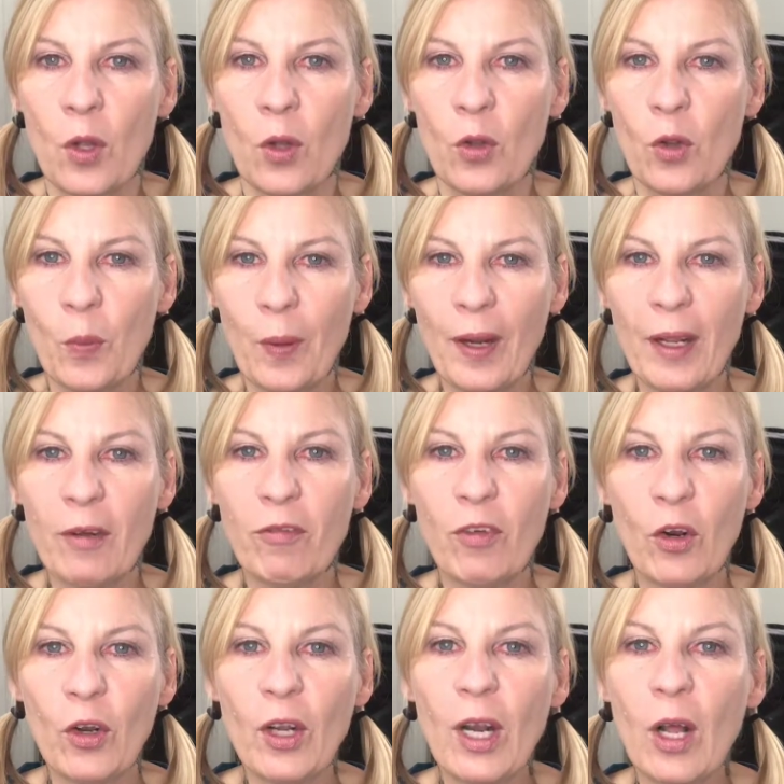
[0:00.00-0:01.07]
You're playing
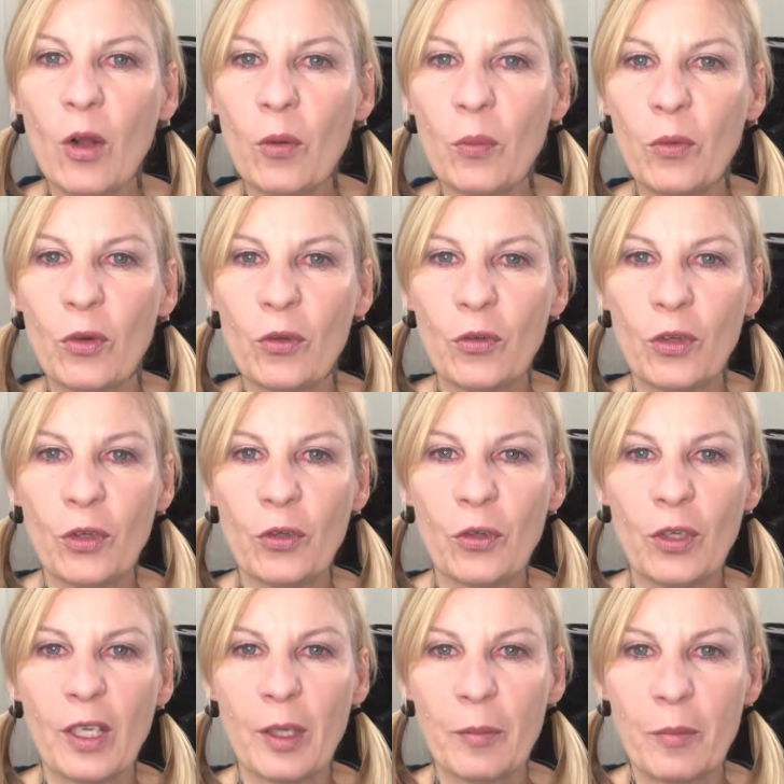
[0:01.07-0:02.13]
very loud music to
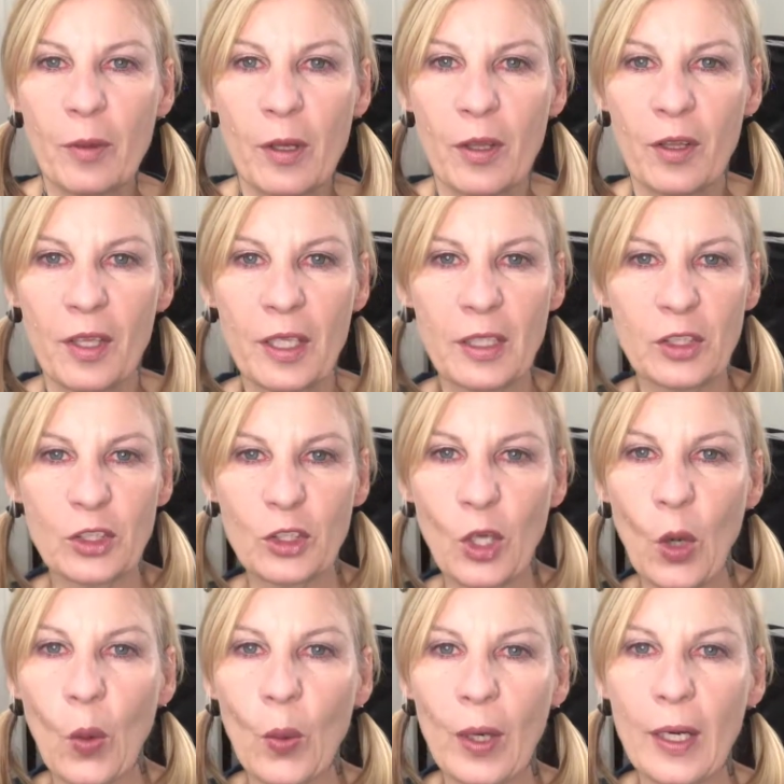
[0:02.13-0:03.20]
keep things
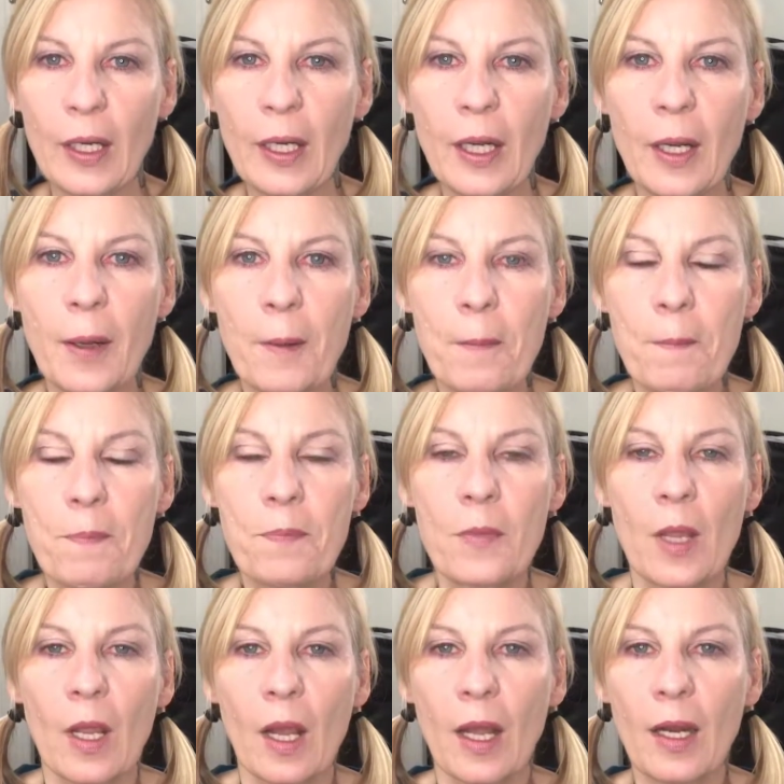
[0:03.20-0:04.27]
going,
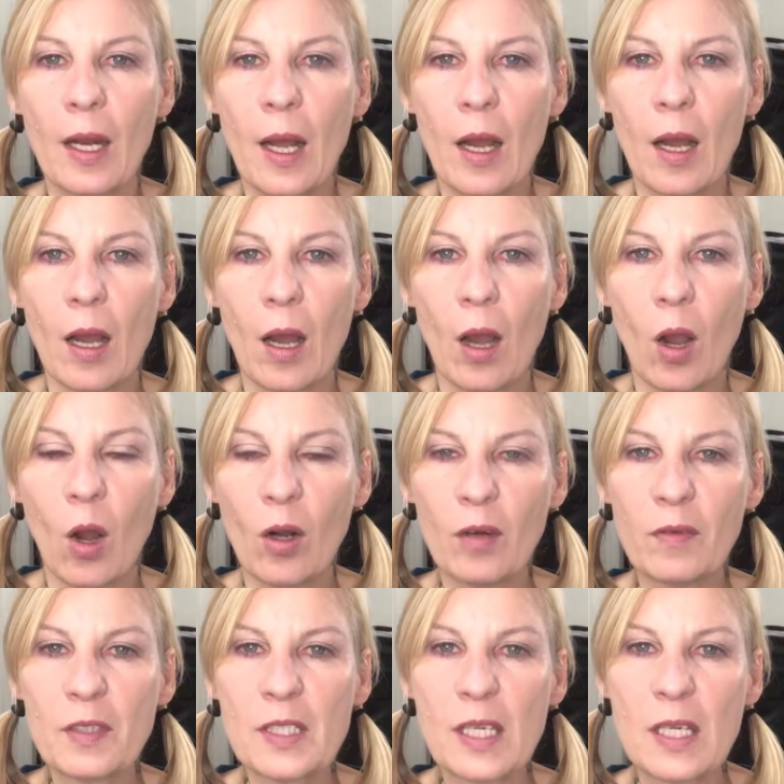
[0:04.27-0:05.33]
and all of
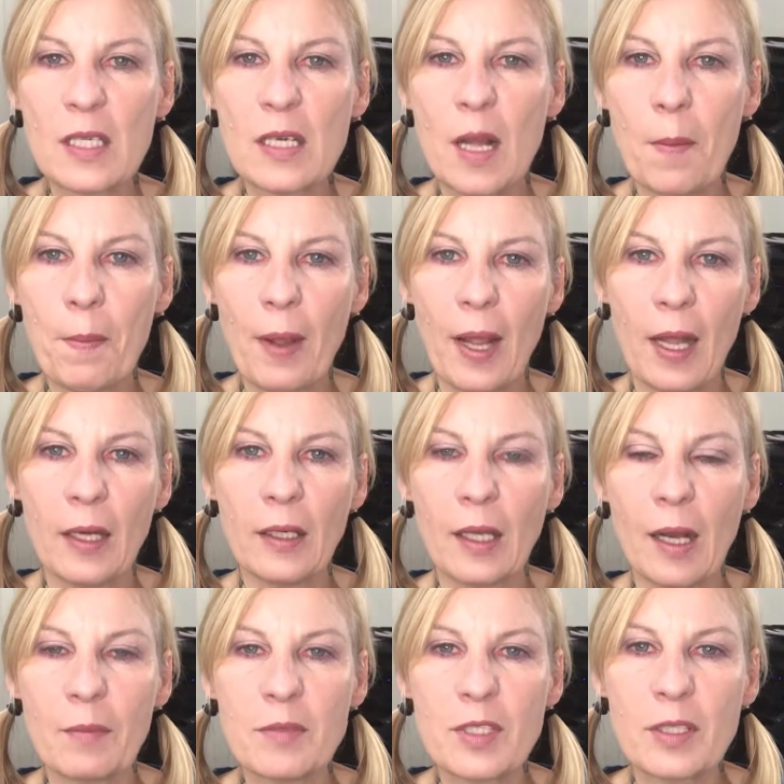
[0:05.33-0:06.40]
a sudden a man
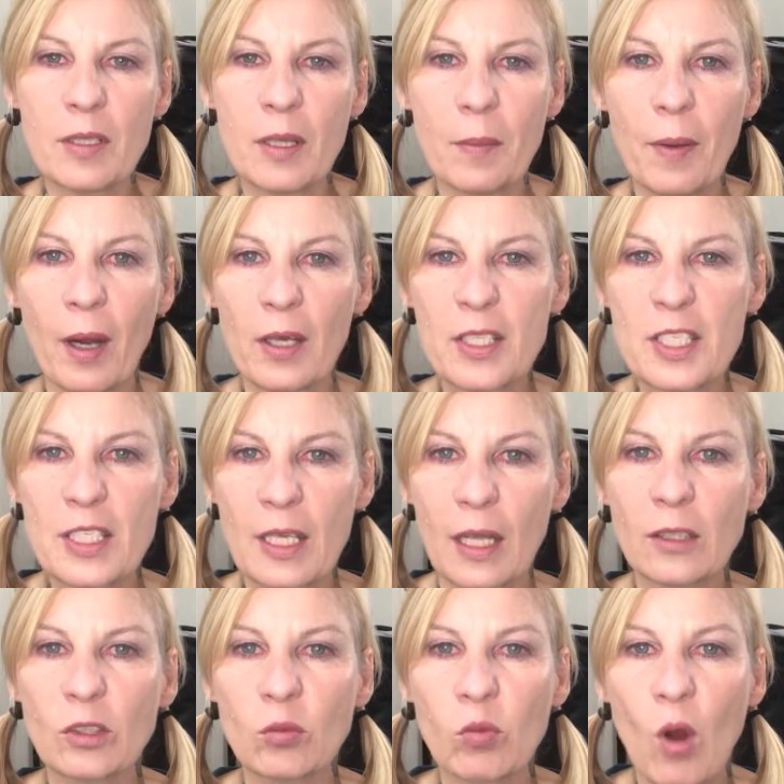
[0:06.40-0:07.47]
comes in the bar and
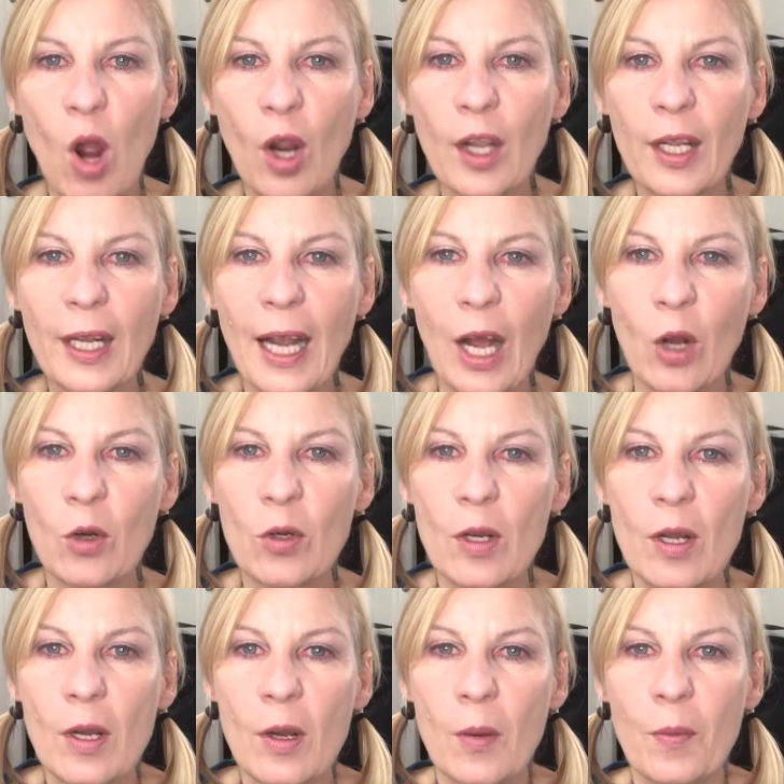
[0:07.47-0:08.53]
starts rocking out
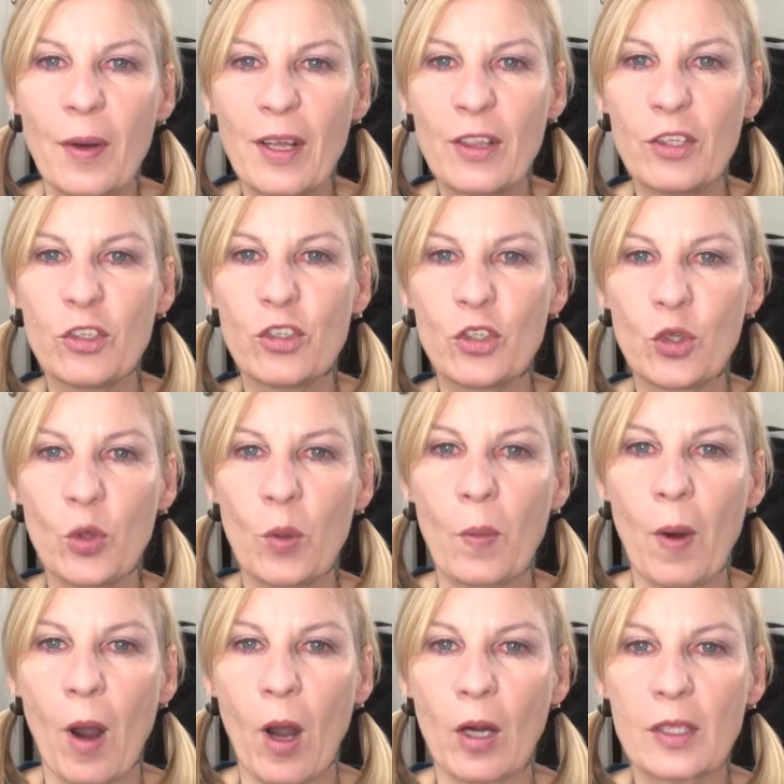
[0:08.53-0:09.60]
by the
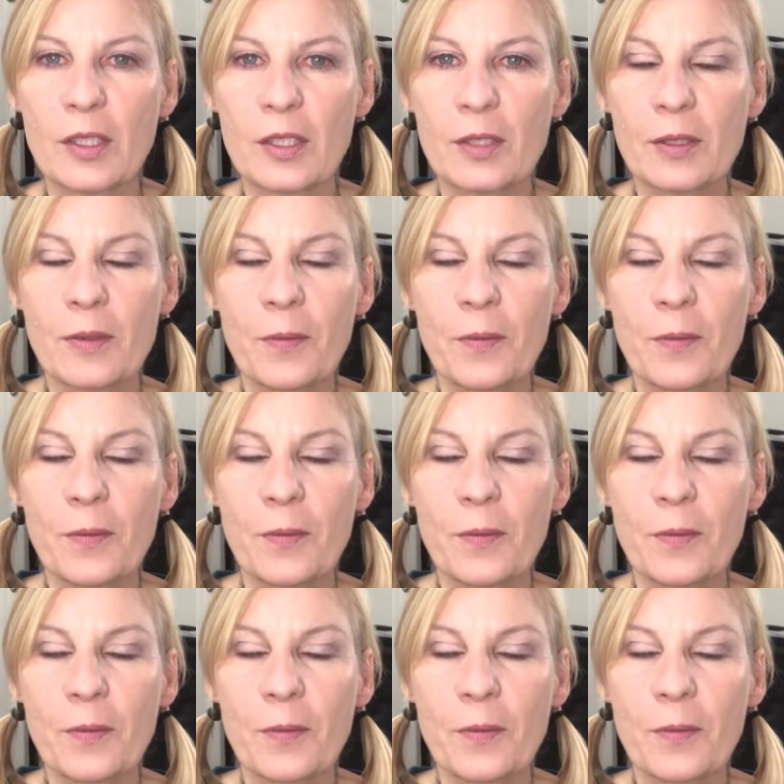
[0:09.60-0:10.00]
jukebox.